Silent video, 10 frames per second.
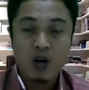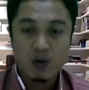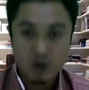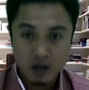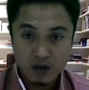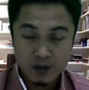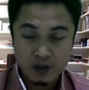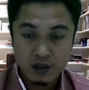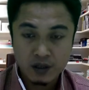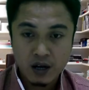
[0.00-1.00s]

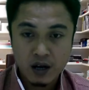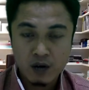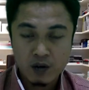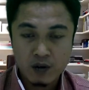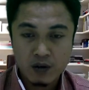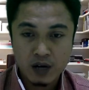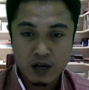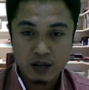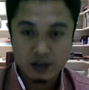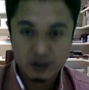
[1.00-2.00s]
warahmatullahi
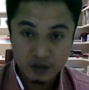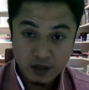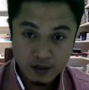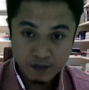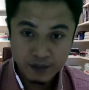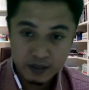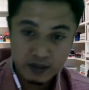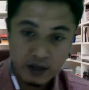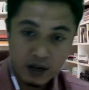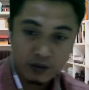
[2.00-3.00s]
wabarakatuh. Peace
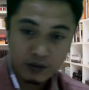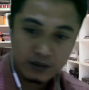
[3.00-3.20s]
out.